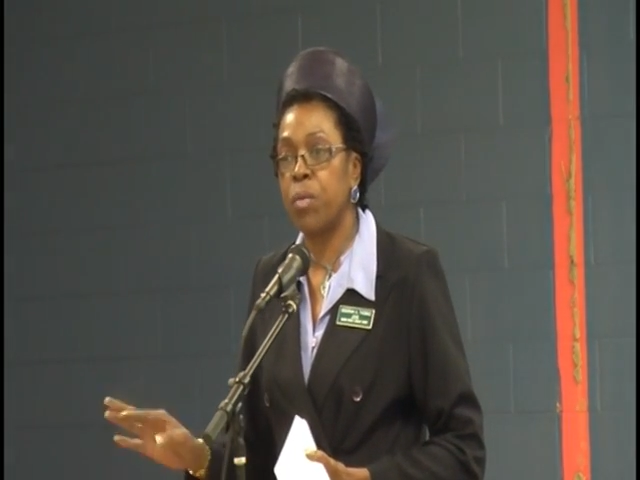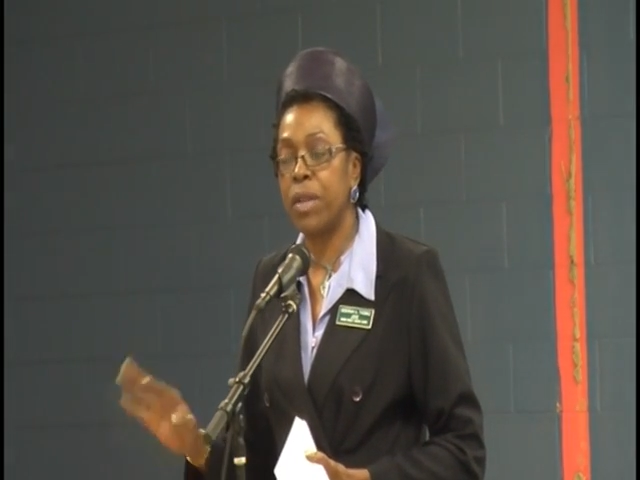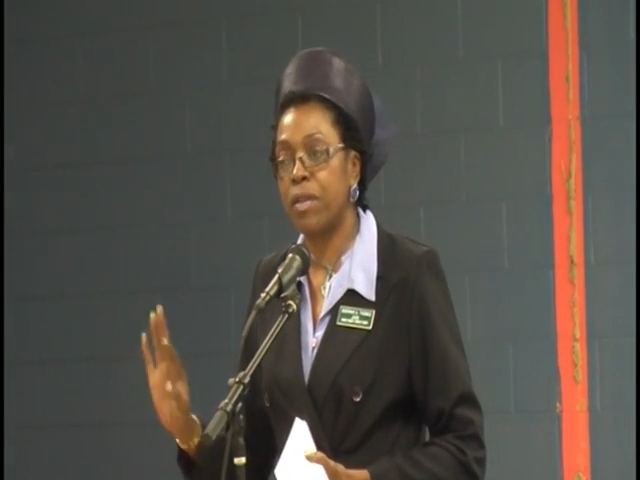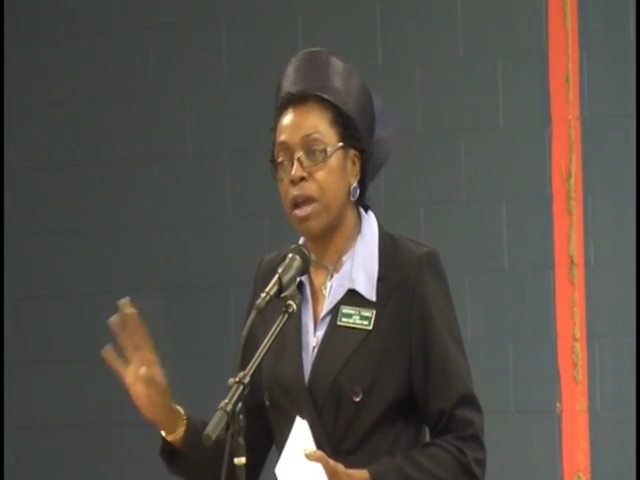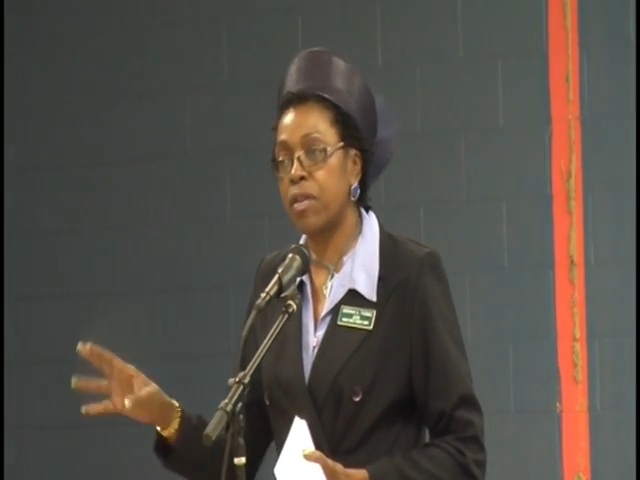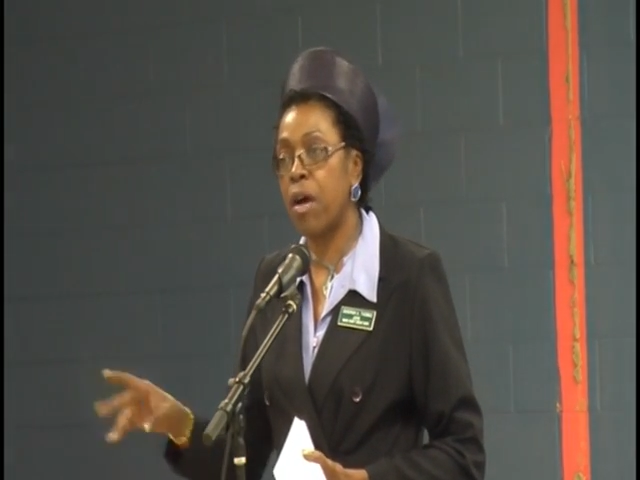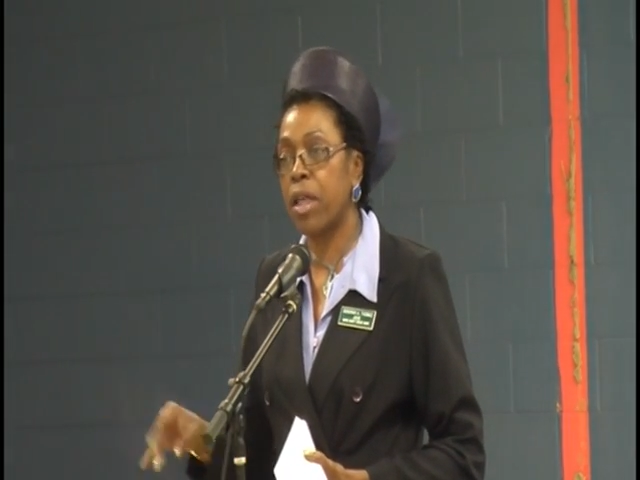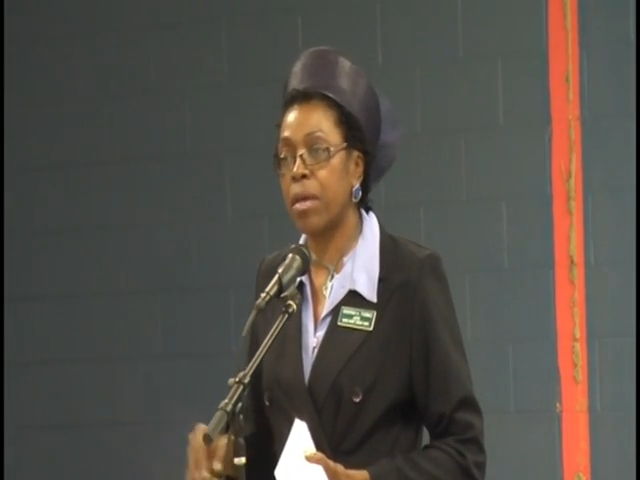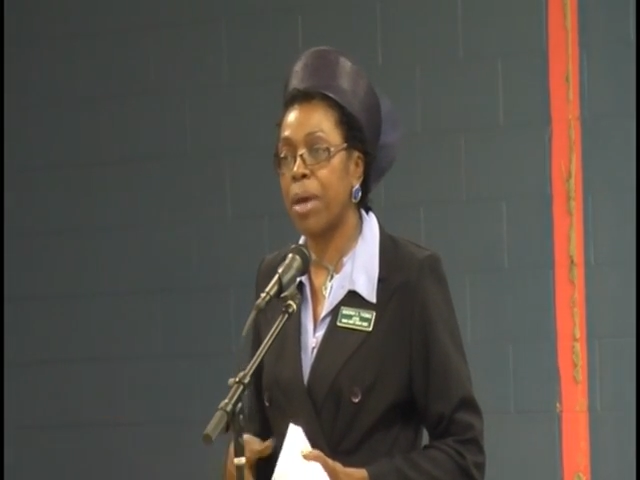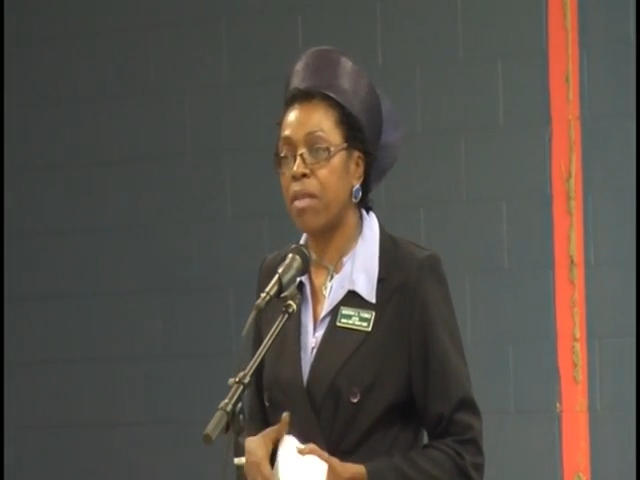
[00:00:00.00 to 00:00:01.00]
we start
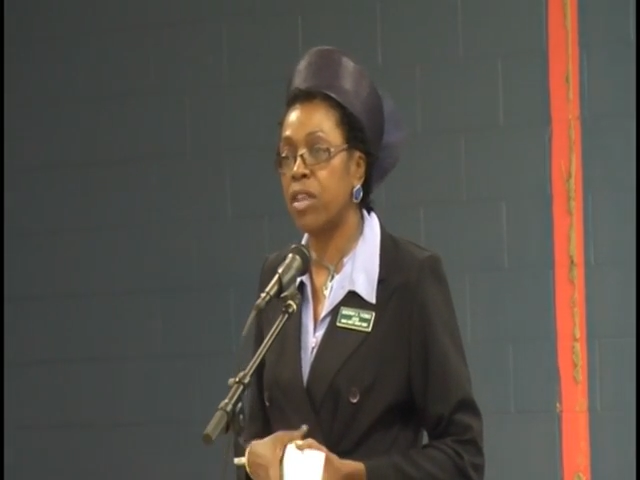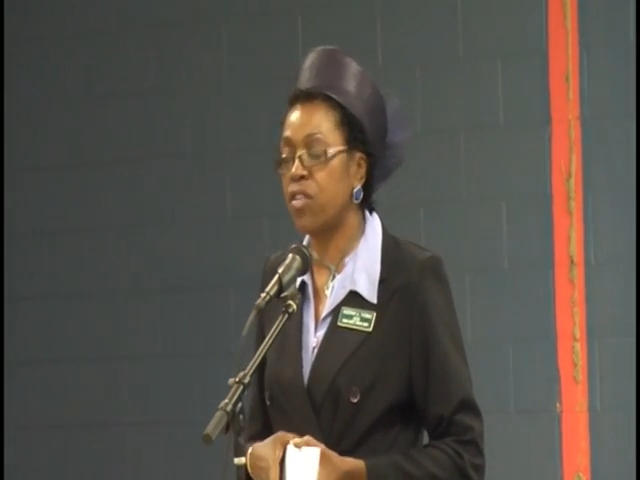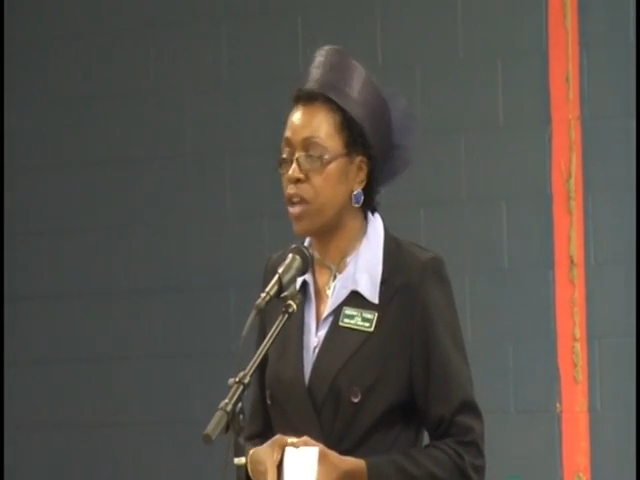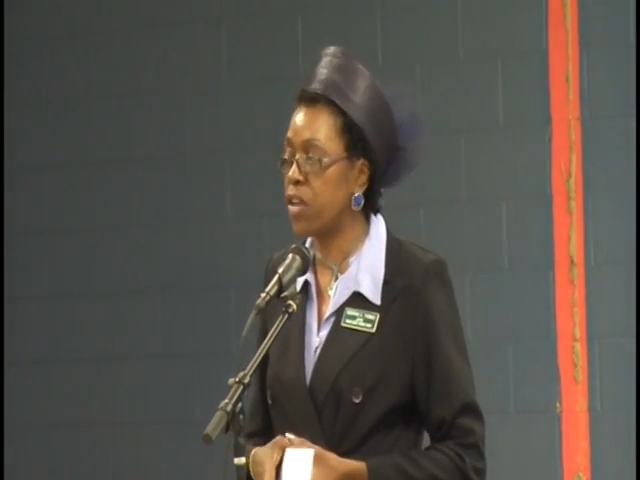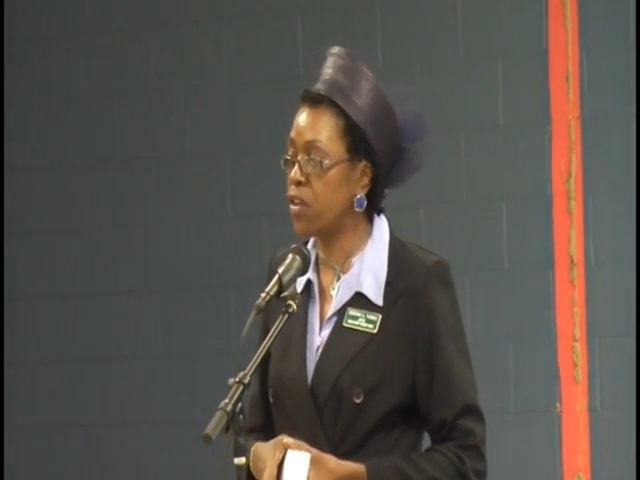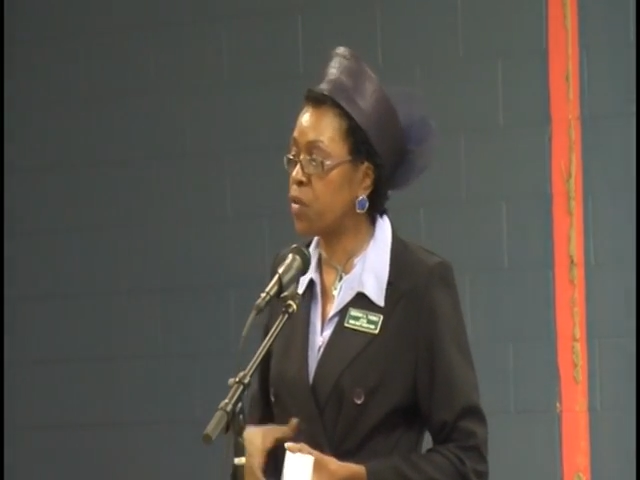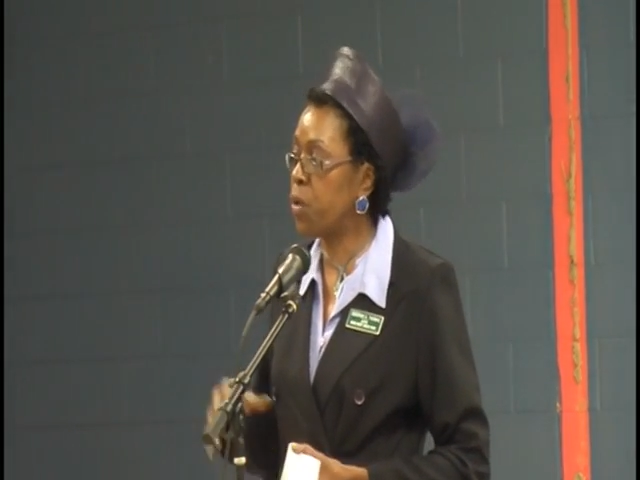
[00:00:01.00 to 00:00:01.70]
talking about the judges.